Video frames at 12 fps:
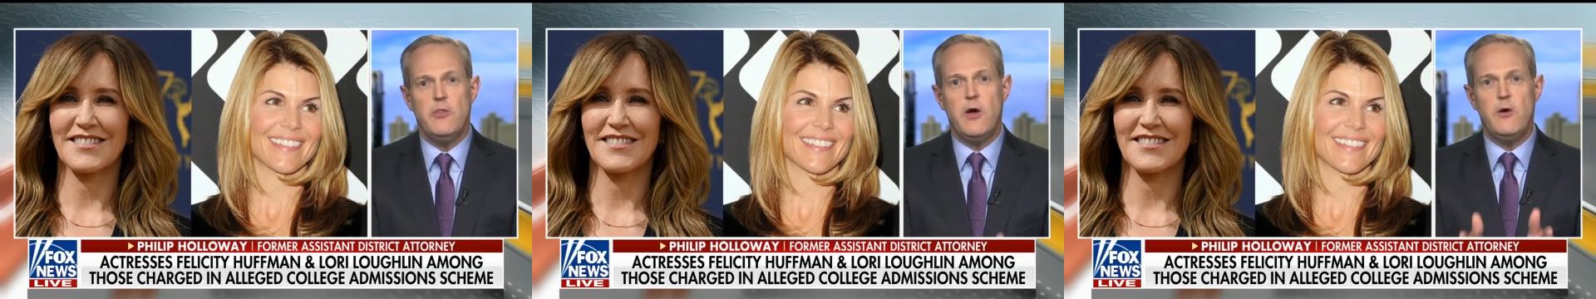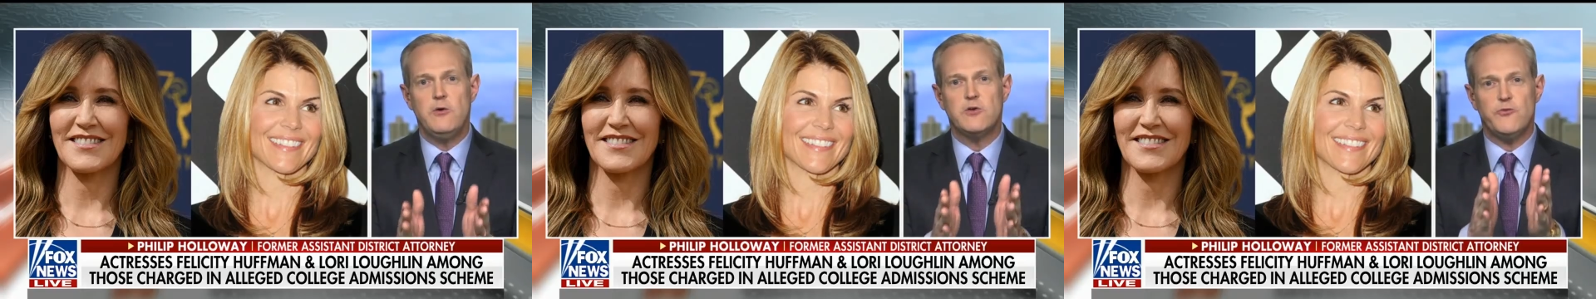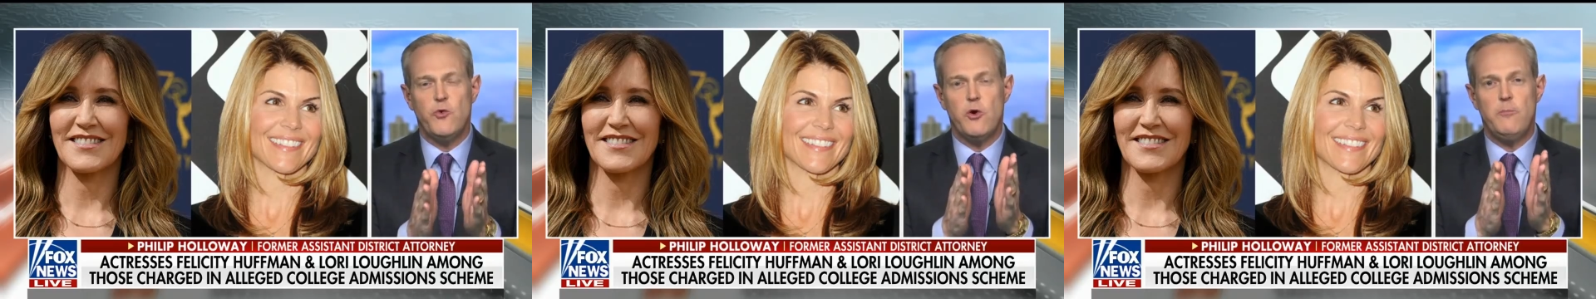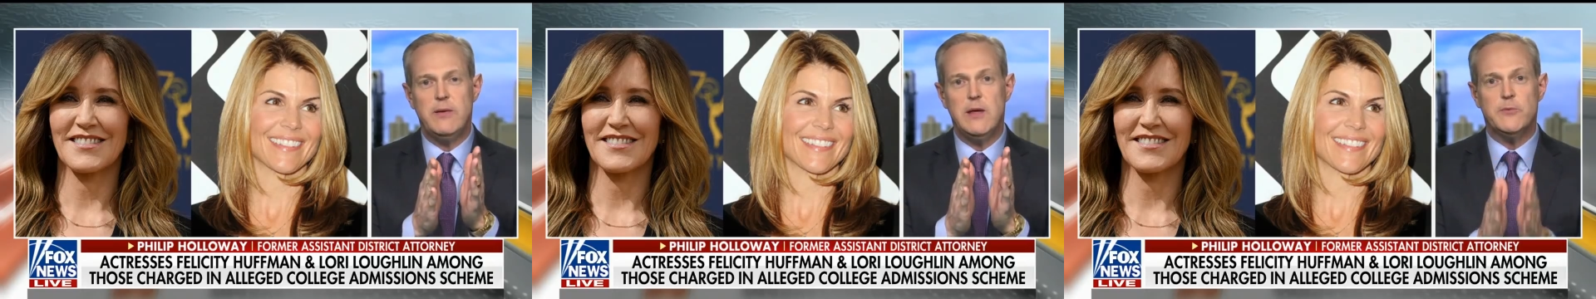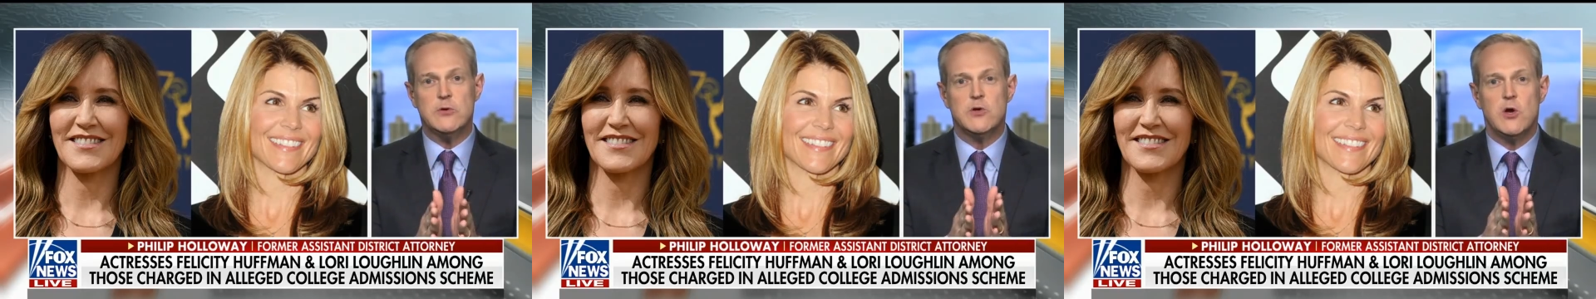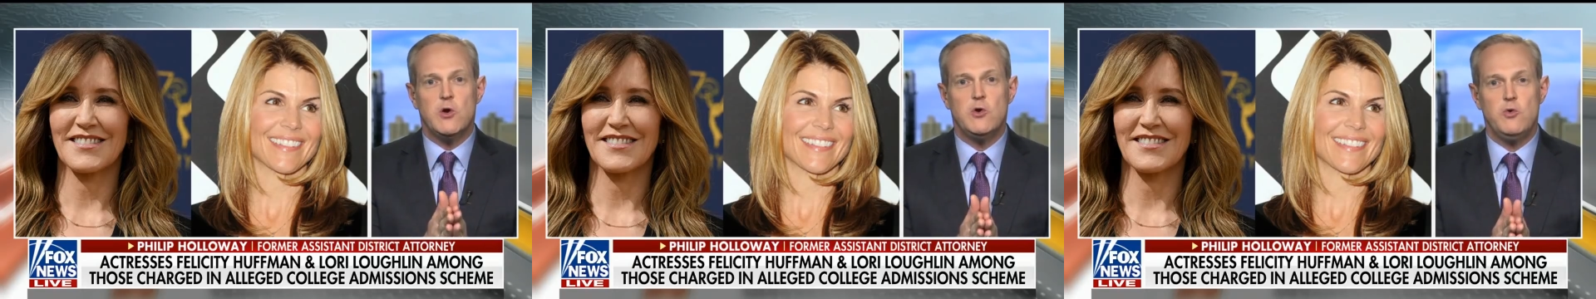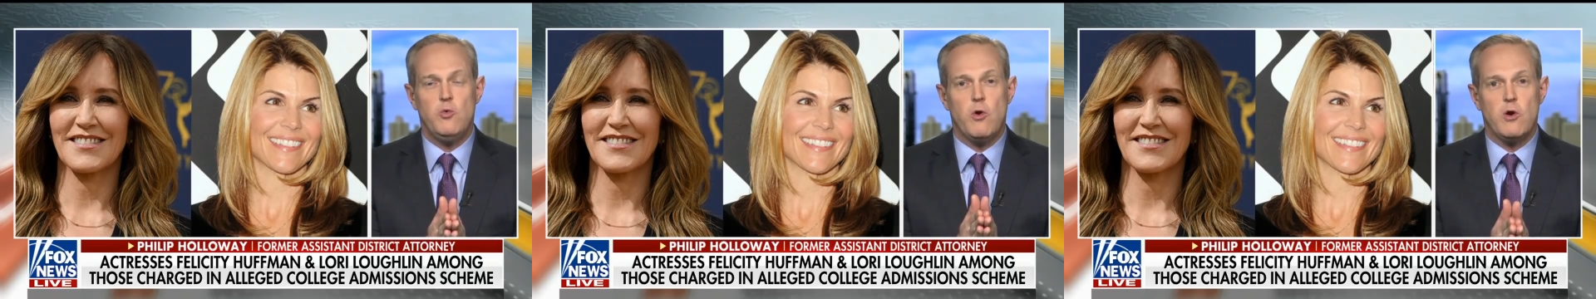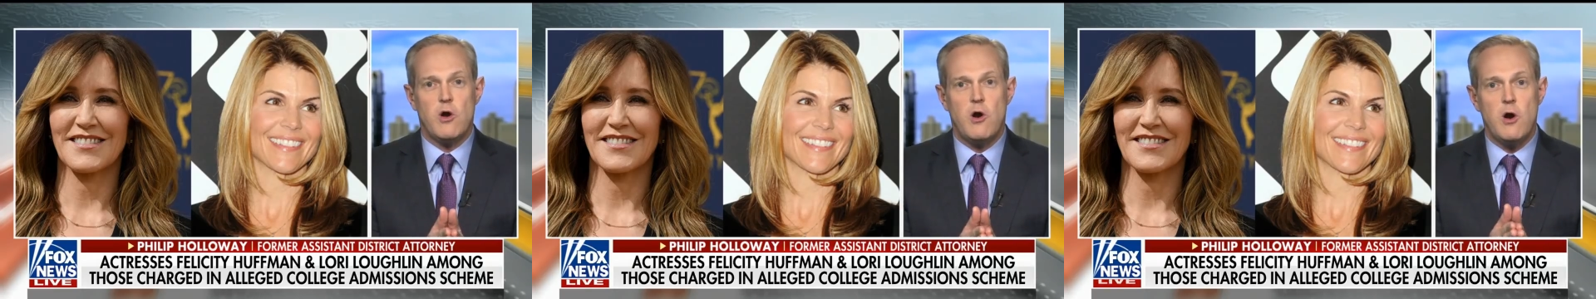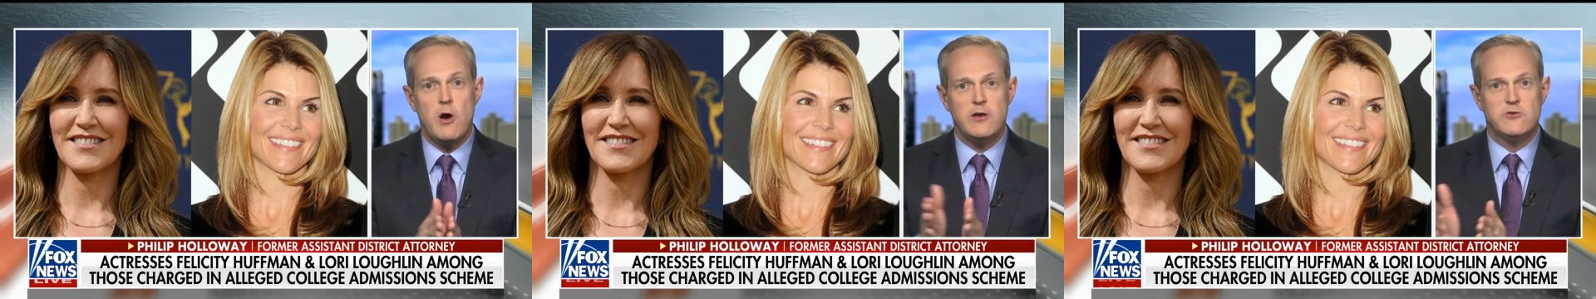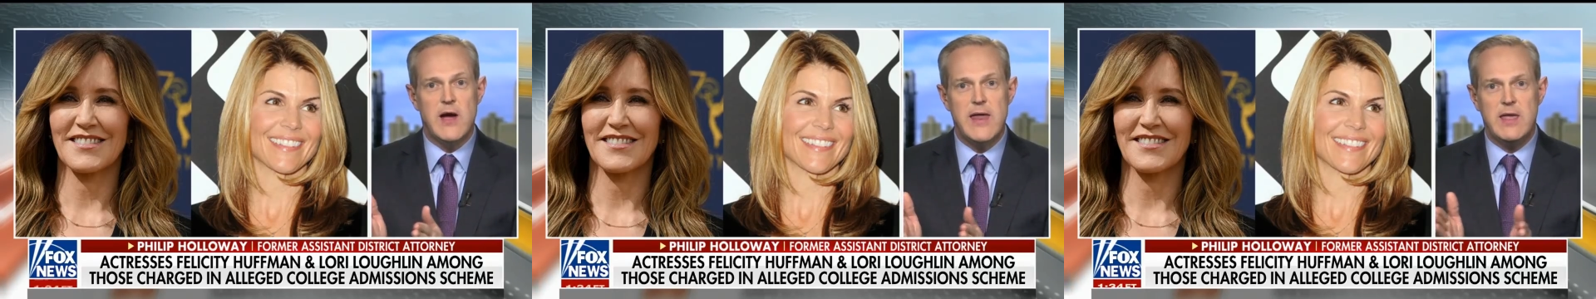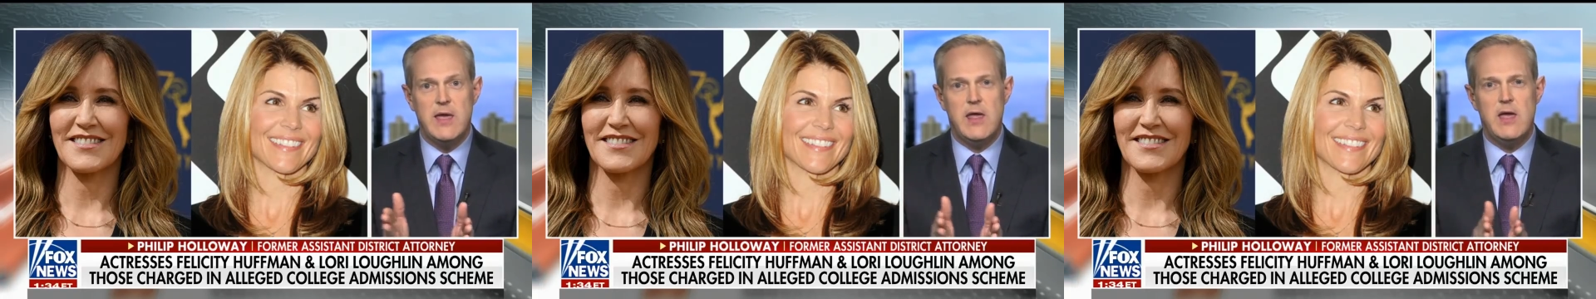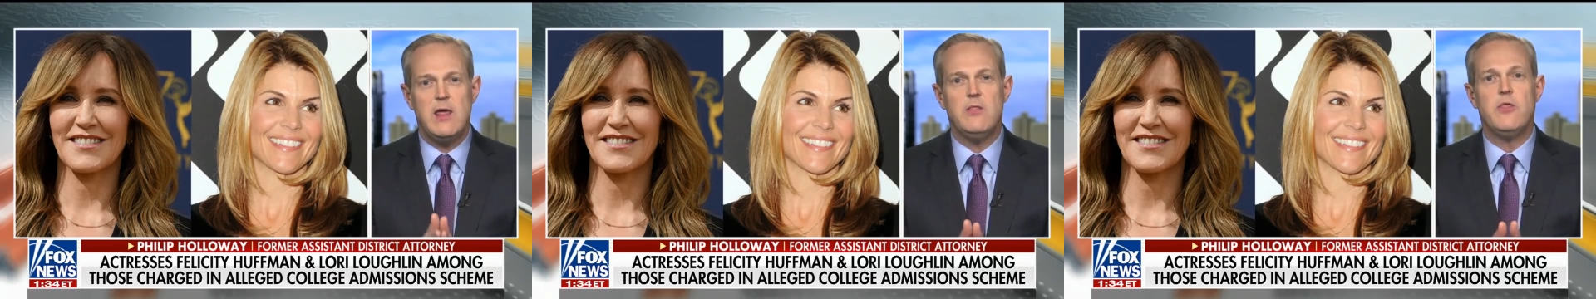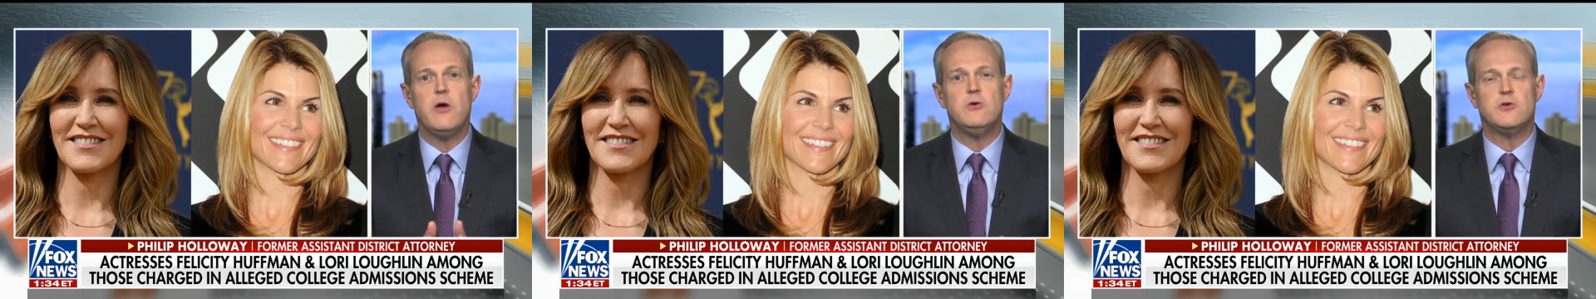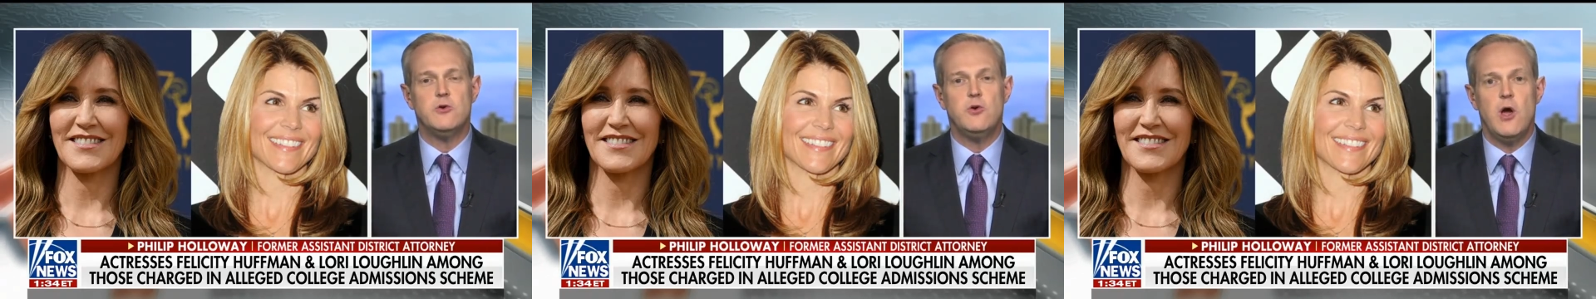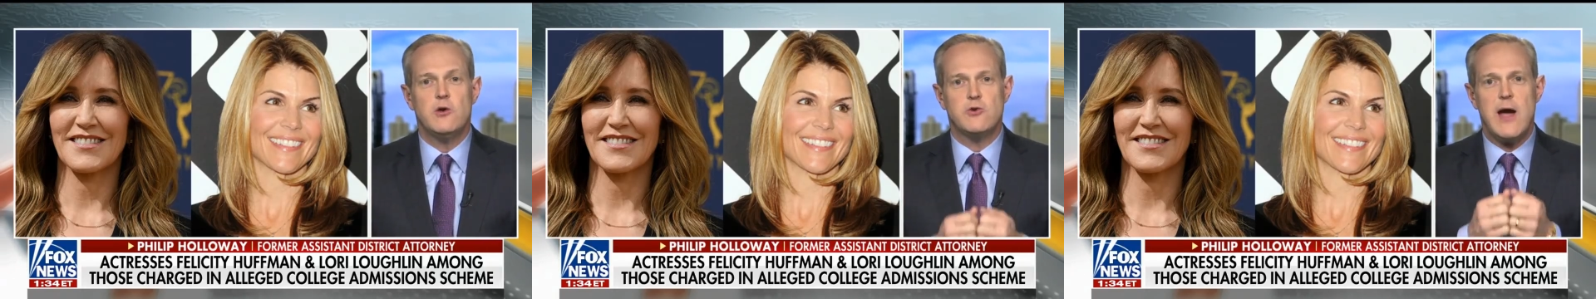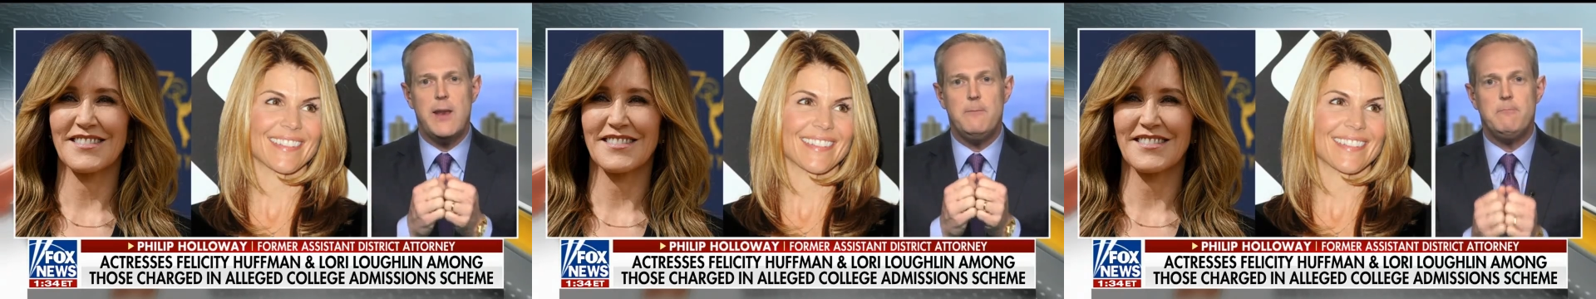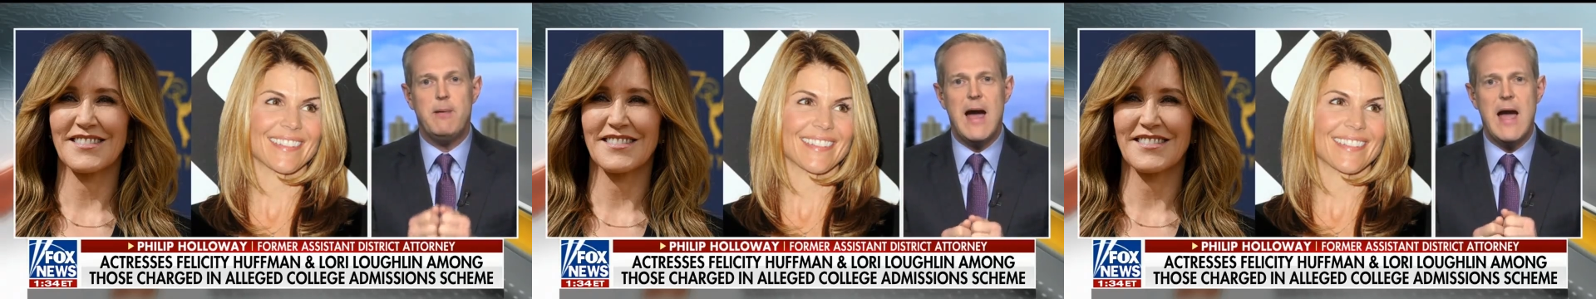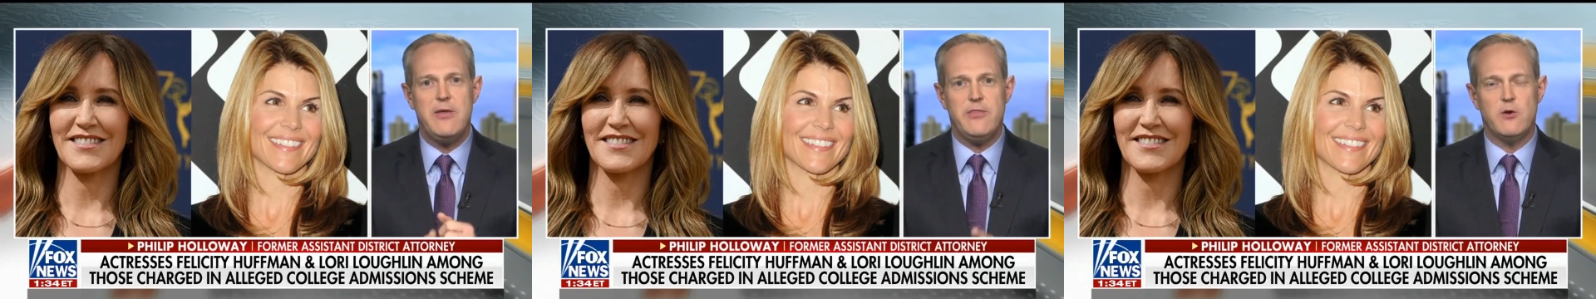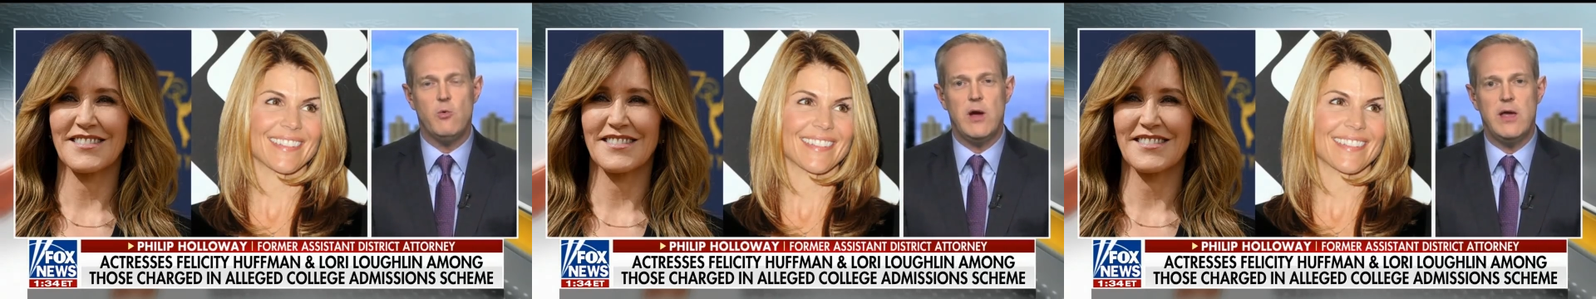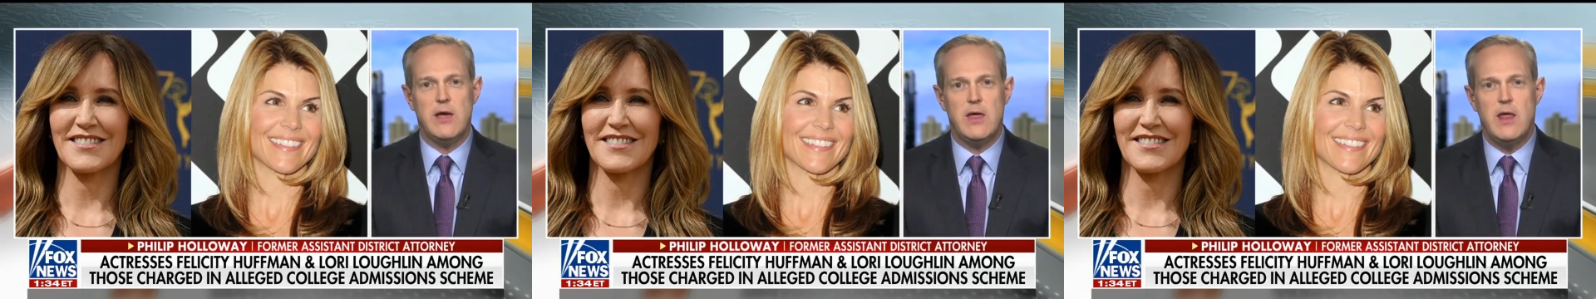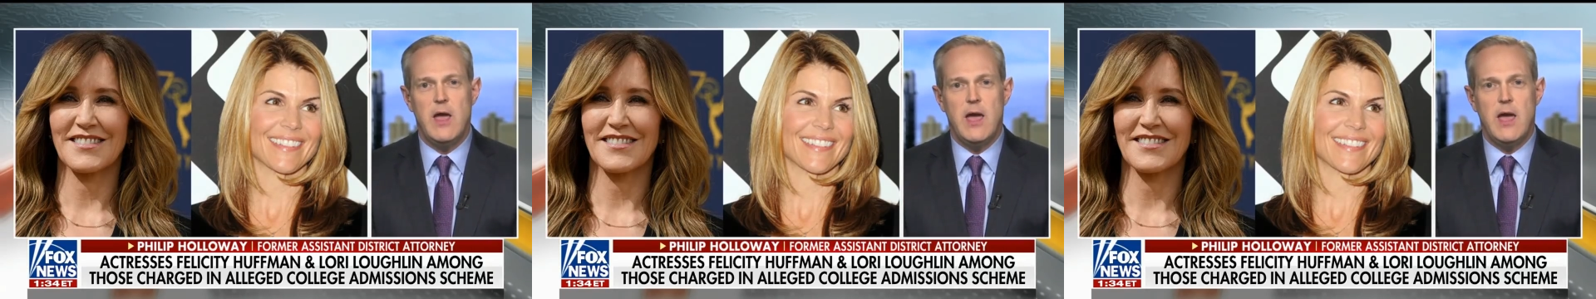Speaker 1: those for people yeah. who work hard and try to get in, and those who try to buy their way in.